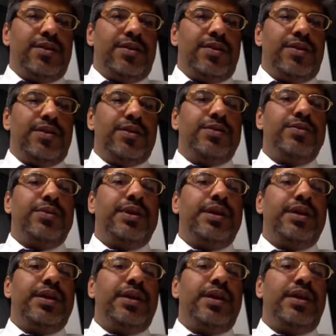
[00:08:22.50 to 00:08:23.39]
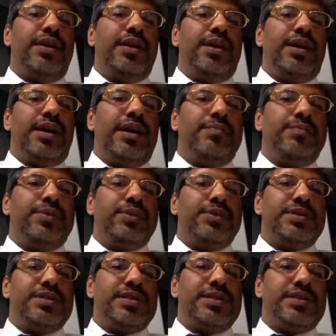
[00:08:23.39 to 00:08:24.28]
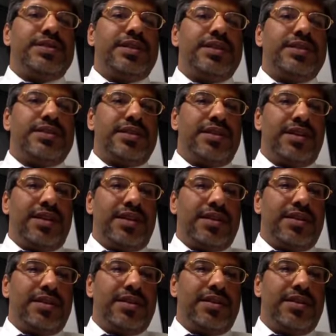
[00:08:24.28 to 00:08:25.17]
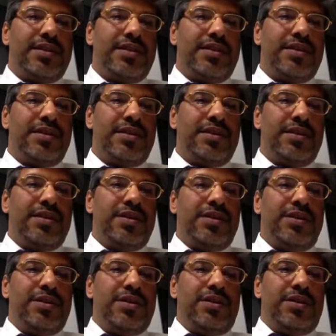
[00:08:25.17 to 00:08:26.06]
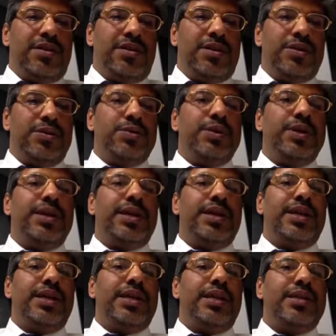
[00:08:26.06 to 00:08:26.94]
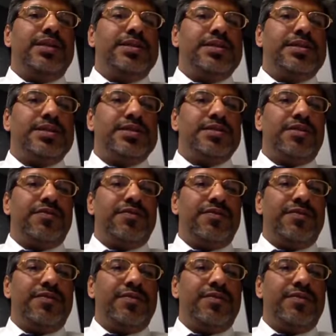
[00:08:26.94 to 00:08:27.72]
or doing a hypothesis testing, or doing an analysis of